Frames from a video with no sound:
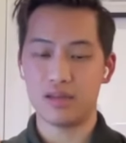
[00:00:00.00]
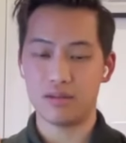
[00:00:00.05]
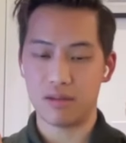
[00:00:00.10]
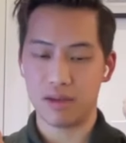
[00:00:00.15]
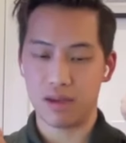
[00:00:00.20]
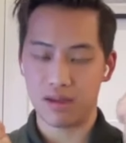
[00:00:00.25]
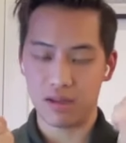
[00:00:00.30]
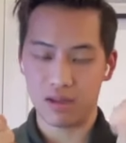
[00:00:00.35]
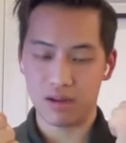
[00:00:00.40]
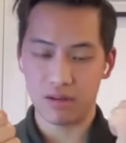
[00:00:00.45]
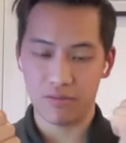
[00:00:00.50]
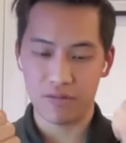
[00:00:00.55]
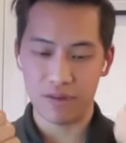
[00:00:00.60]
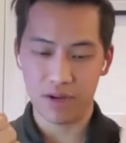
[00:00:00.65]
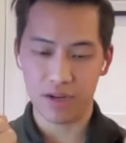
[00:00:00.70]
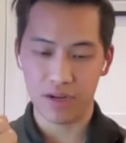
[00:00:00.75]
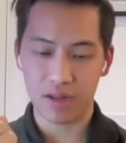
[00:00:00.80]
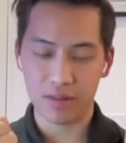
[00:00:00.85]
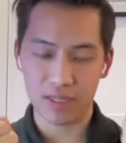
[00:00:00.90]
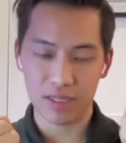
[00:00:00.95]
you
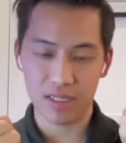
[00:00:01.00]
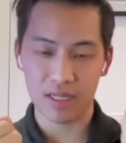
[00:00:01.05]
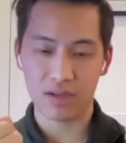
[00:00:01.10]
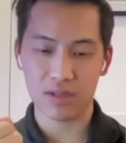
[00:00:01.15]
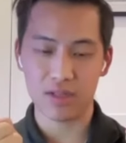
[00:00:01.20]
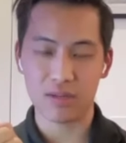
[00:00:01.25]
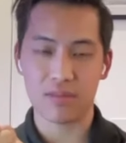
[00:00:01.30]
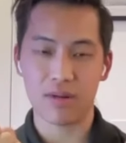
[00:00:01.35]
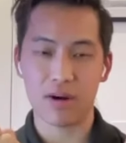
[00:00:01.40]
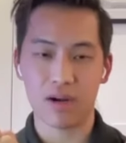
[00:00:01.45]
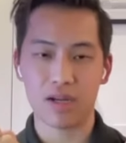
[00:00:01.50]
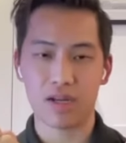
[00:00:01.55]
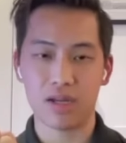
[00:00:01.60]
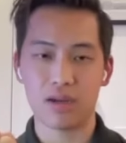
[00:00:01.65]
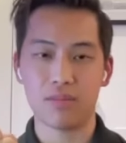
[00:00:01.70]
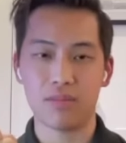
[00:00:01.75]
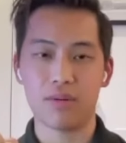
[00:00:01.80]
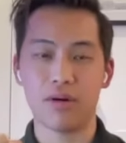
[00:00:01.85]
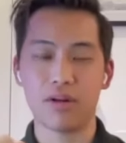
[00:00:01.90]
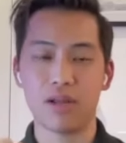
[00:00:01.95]
figured out the sales and
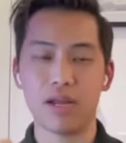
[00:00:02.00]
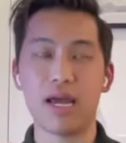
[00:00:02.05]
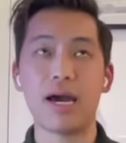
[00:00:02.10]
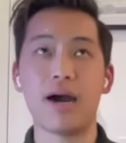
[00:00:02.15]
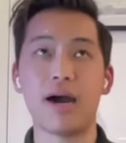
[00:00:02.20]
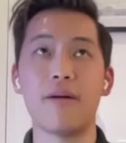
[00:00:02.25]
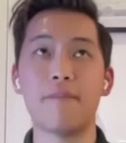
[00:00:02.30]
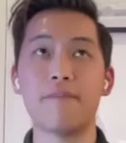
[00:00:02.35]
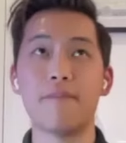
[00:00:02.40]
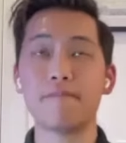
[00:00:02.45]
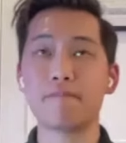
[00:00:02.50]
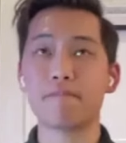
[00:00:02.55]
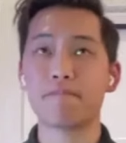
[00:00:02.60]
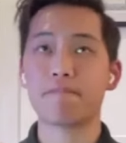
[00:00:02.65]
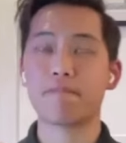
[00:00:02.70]
marketing component out,